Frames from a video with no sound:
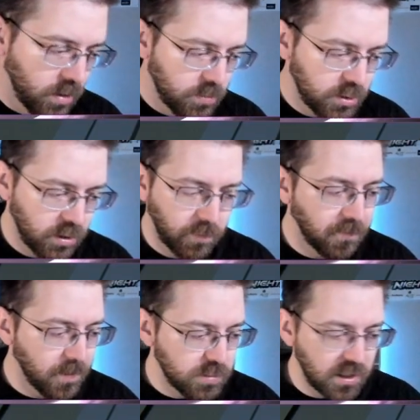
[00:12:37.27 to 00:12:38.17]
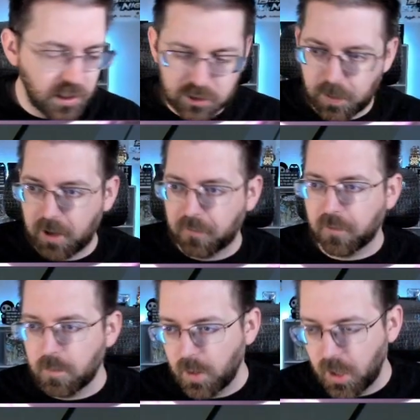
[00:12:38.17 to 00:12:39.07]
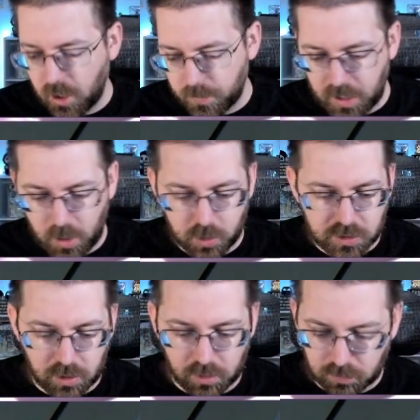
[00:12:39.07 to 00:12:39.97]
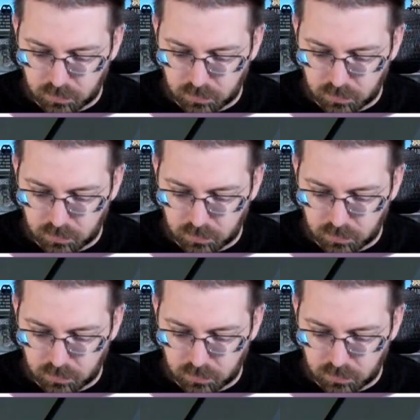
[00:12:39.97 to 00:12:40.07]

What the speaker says: Sure, when Femzy gets back from helping out with dinner,